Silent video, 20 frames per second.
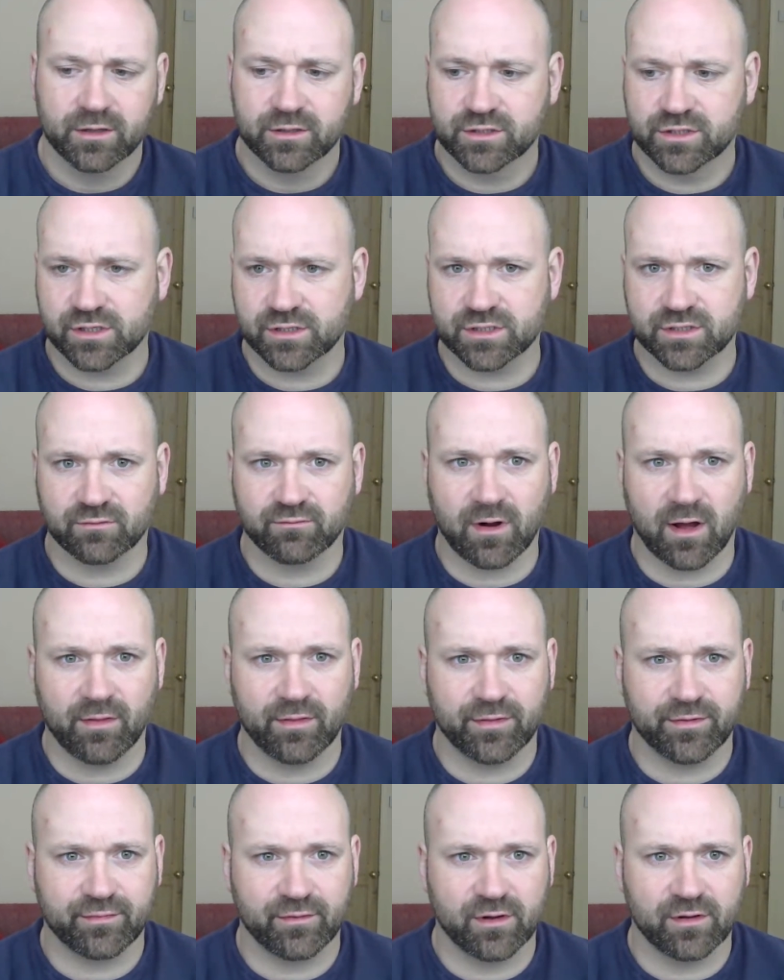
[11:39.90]
Just to run
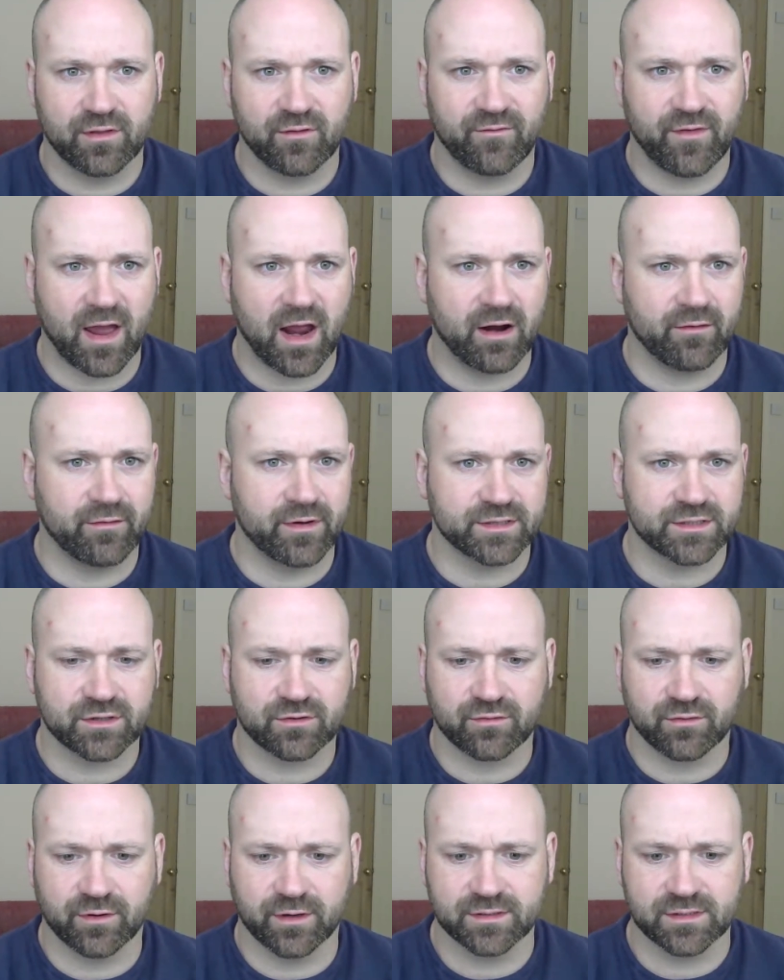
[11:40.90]
through the various
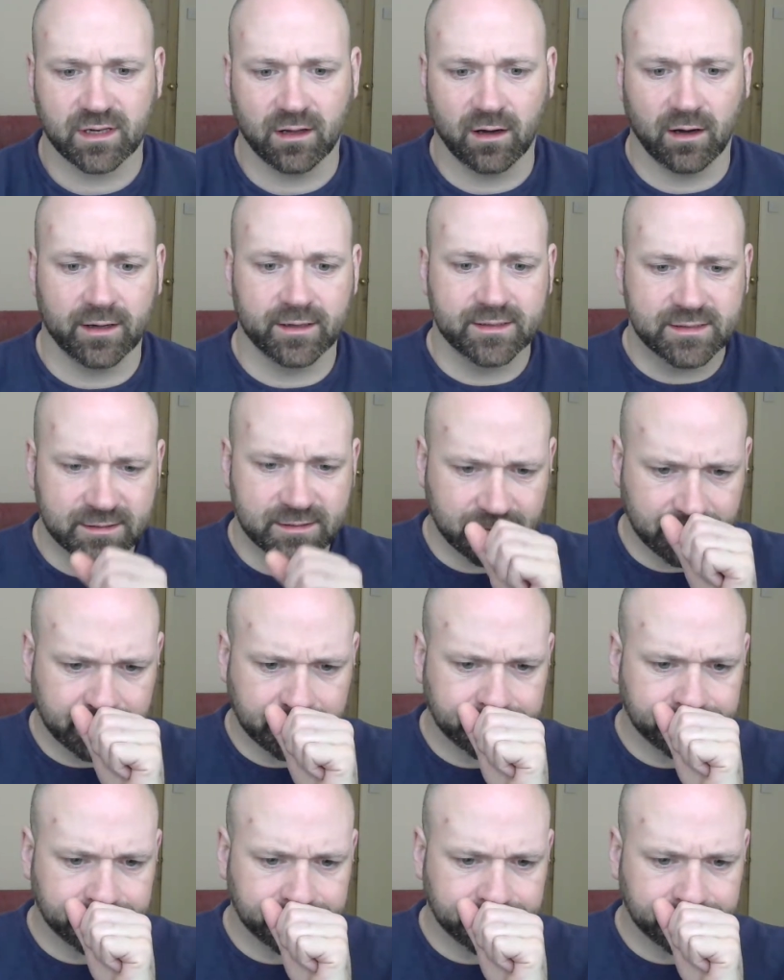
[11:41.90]
cruise lines